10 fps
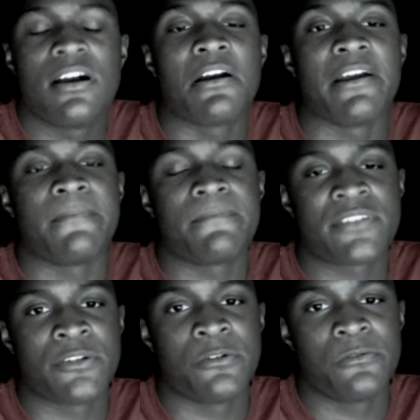Alright,
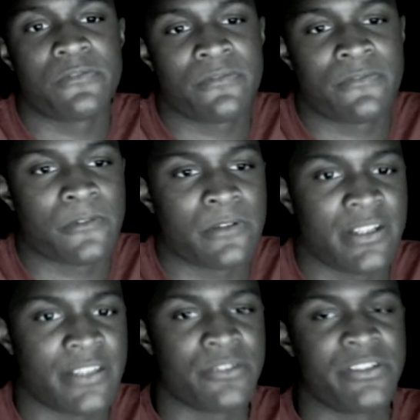so for
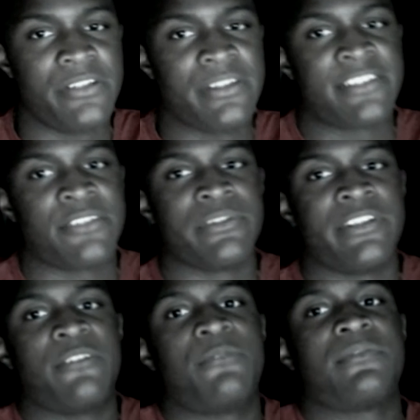those of you that don't
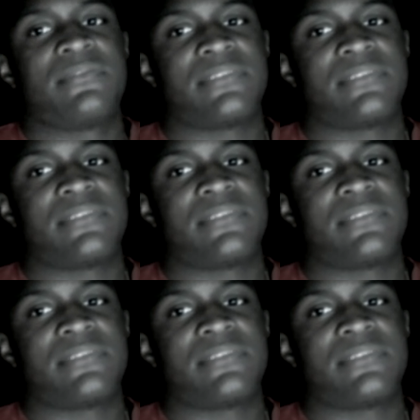know,